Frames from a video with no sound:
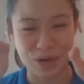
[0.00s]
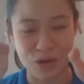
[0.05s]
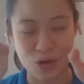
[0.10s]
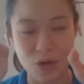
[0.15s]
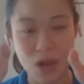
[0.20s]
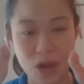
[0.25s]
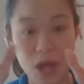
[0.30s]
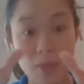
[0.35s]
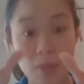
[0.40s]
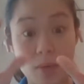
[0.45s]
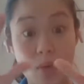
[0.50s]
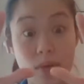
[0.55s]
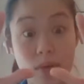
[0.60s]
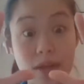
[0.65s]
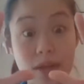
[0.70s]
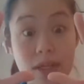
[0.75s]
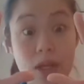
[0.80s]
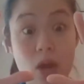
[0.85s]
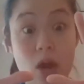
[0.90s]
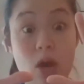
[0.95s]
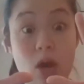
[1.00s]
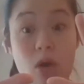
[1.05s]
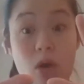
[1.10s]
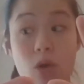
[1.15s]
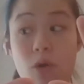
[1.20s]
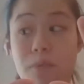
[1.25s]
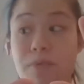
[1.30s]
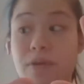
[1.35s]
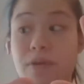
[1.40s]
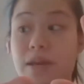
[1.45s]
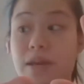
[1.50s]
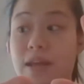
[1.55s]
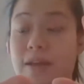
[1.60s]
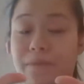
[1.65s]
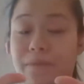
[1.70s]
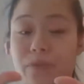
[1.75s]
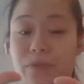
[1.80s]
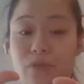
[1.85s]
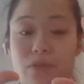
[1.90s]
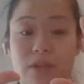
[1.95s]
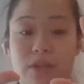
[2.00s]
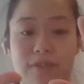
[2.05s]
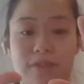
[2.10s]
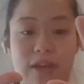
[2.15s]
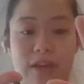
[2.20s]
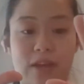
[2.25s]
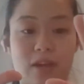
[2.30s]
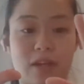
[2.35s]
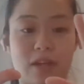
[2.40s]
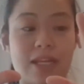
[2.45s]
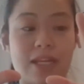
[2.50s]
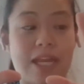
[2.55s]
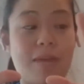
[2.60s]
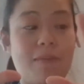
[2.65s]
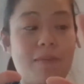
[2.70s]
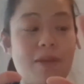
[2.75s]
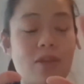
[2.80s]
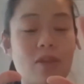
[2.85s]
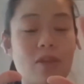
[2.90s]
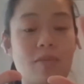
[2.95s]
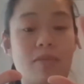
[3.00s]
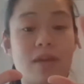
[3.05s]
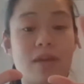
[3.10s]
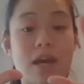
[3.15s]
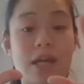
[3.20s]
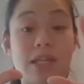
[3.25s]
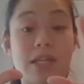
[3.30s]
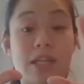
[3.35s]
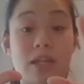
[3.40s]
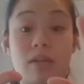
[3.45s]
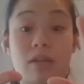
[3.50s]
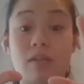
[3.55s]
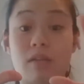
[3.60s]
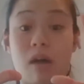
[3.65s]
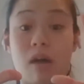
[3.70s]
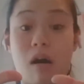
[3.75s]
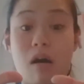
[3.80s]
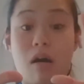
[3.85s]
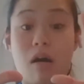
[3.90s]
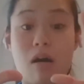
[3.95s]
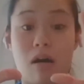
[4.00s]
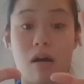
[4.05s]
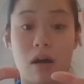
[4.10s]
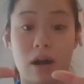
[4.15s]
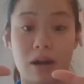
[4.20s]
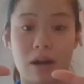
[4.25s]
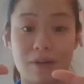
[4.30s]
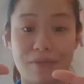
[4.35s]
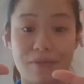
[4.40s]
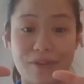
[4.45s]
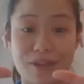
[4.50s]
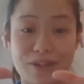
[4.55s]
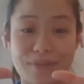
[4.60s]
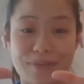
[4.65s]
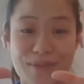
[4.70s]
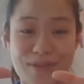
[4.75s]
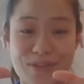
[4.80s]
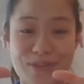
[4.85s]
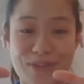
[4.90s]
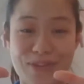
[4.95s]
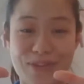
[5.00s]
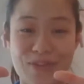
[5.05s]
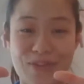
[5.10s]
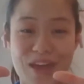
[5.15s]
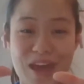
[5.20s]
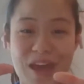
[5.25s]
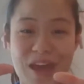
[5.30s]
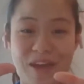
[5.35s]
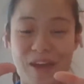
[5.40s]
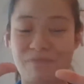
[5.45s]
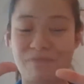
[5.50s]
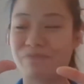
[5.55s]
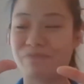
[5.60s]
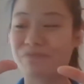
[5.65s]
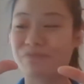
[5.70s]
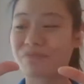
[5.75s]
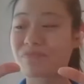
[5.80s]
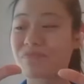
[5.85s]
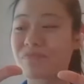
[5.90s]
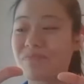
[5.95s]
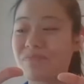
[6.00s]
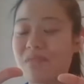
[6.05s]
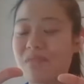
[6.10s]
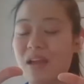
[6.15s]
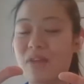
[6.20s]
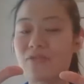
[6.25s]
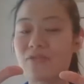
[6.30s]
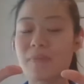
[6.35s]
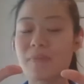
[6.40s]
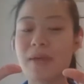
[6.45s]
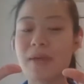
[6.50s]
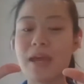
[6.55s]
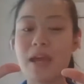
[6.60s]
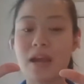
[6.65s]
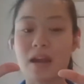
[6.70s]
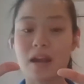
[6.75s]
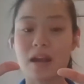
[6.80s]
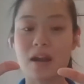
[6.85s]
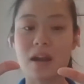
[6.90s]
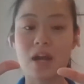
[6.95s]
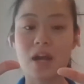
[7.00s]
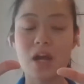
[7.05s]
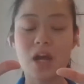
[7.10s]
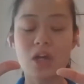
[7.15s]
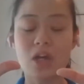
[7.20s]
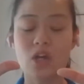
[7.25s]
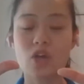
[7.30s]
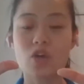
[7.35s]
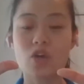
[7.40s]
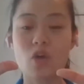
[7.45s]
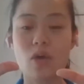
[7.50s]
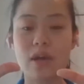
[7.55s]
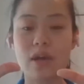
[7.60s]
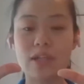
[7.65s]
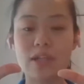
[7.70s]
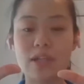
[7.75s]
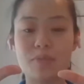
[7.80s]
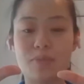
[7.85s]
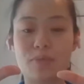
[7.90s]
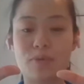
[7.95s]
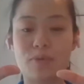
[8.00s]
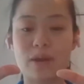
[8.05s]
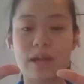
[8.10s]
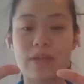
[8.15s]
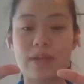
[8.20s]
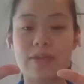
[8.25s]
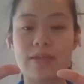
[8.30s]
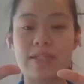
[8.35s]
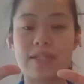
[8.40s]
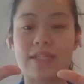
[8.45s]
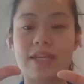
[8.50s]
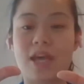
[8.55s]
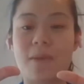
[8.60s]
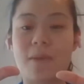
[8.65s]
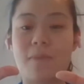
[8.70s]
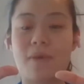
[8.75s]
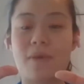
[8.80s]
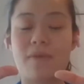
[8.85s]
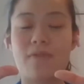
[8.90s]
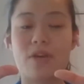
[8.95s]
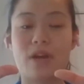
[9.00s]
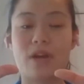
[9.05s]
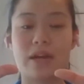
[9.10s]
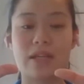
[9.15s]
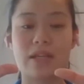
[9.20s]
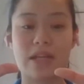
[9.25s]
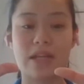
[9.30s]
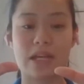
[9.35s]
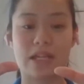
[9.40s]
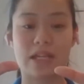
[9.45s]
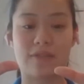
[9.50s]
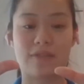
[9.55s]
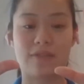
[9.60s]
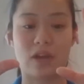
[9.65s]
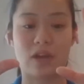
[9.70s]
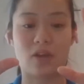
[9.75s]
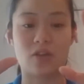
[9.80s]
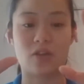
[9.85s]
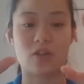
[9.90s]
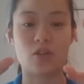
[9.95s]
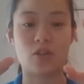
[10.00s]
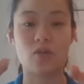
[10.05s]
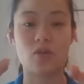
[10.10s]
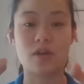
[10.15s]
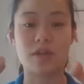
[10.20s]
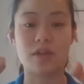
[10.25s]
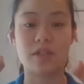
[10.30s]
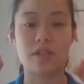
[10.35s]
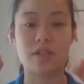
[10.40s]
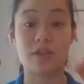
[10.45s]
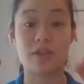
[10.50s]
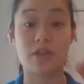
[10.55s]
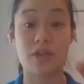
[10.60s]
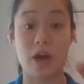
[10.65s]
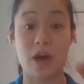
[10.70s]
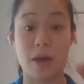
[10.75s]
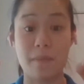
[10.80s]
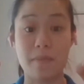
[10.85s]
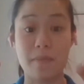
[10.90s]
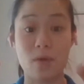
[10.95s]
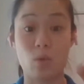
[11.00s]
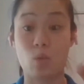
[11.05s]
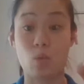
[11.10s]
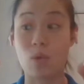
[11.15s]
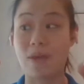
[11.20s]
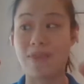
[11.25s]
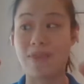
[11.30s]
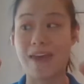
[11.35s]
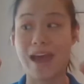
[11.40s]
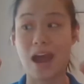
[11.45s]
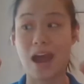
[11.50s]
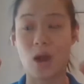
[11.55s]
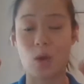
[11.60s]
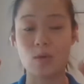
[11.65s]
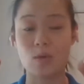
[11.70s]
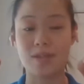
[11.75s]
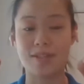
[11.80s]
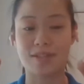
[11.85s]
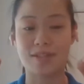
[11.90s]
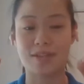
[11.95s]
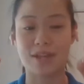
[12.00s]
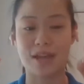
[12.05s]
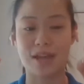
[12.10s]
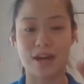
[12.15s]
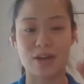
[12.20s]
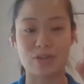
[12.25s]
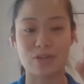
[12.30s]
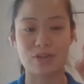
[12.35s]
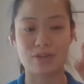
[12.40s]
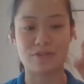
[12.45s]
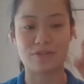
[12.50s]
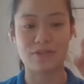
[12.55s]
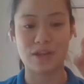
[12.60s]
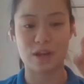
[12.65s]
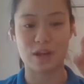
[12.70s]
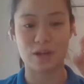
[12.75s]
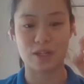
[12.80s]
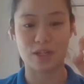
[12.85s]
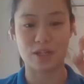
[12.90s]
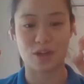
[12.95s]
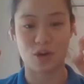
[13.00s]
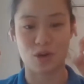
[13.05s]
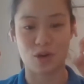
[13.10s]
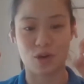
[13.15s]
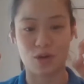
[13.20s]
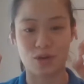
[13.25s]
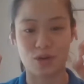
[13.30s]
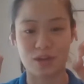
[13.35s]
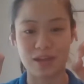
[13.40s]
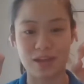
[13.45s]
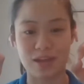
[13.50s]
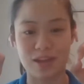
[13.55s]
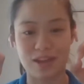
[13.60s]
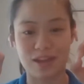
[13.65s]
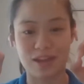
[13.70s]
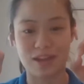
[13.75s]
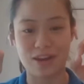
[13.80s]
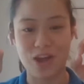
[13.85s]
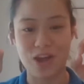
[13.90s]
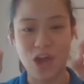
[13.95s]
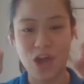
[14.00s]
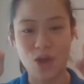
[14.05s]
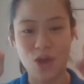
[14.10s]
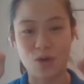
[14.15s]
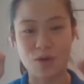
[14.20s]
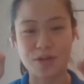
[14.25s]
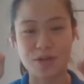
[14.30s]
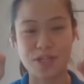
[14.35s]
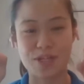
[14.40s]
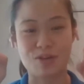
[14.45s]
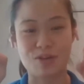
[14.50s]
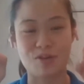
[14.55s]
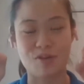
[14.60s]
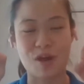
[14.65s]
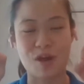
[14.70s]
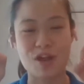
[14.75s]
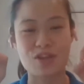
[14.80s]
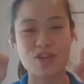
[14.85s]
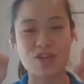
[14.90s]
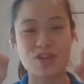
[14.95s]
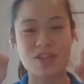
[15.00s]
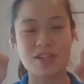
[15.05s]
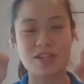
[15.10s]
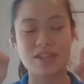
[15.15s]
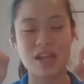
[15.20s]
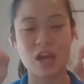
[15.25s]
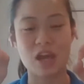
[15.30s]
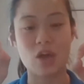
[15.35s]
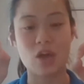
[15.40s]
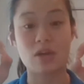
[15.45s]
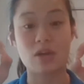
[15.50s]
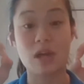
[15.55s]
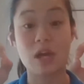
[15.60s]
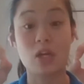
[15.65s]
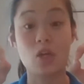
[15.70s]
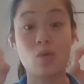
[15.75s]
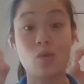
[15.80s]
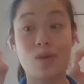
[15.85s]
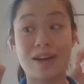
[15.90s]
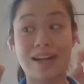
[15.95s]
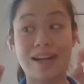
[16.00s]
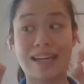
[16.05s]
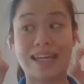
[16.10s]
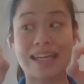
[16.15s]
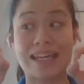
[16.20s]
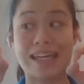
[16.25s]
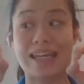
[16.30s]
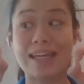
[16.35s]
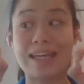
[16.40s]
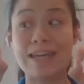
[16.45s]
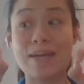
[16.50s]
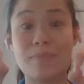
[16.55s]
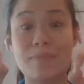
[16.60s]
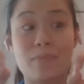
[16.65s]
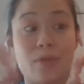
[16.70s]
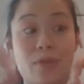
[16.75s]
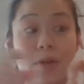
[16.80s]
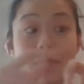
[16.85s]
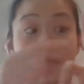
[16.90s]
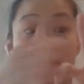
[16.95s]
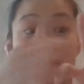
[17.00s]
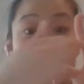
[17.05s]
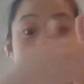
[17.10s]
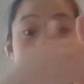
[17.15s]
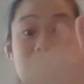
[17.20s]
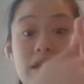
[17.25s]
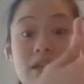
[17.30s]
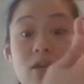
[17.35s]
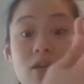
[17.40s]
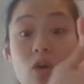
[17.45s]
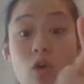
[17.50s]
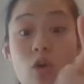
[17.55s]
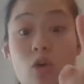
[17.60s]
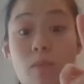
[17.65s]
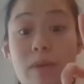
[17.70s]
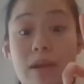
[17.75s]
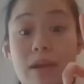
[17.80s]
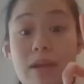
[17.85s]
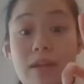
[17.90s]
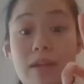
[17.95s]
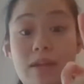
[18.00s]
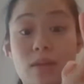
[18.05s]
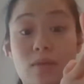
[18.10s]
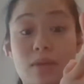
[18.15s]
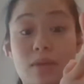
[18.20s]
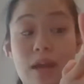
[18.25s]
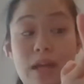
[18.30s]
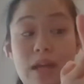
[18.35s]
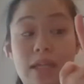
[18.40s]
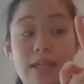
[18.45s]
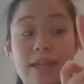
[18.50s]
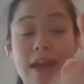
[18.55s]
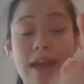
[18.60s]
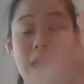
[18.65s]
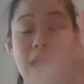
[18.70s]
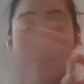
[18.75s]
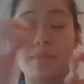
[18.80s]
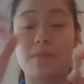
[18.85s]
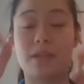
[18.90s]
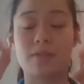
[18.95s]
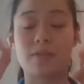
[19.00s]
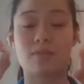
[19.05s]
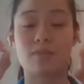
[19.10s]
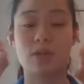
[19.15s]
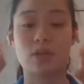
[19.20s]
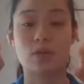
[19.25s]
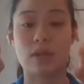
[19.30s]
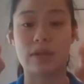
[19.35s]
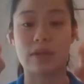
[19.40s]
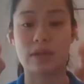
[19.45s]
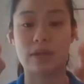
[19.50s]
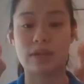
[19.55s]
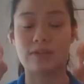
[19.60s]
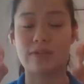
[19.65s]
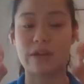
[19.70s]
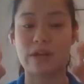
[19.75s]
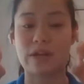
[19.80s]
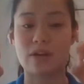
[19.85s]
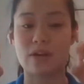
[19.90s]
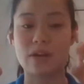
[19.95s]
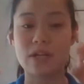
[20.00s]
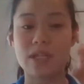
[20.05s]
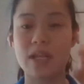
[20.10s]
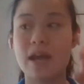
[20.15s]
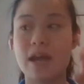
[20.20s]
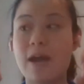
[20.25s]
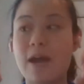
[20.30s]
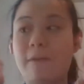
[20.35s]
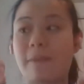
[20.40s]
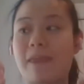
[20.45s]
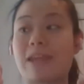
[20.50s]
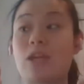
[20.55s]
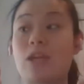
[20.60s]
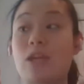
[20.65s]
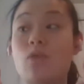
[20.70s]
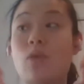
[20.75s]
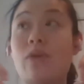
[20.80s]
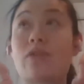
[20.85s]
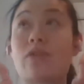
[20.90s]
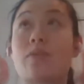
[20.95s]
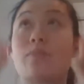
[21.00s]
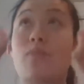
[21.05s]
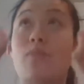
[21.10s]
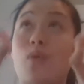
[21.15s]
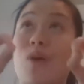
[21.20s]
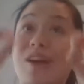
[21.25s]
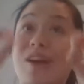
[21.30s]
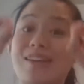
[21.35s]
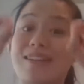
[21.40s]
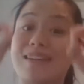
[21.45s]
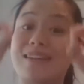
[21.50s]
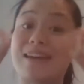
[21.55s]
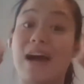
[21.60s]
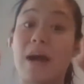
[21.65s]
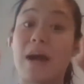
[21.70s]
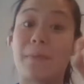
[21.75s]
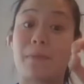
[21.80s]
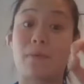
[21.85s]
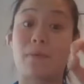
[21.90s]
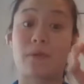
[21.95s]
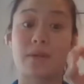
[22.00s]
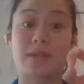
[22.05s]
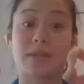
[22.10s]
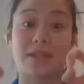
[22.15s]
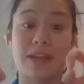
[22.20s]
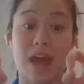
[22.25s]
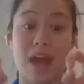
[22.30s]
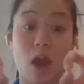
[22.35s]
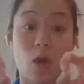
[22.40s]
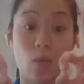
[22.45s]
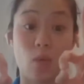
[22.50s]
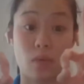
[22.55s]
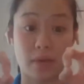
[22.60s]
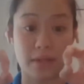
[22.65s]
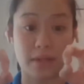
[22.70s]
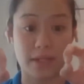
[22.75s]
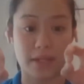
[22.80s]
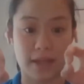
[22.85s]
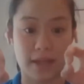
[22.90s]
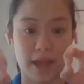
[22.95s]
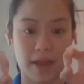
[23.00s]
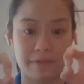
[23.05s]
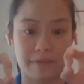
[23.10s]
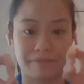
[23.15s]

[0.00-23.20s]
We're really opening those fingers, keeping them nice and long as much as you can. From here, you're going to bring the tip of your index finger to your thumb without the other fingers curling in or scrunching down. You want to keep them nice and open, so nice gaps in between those fingers, and you want them pointing upwards and outwards again.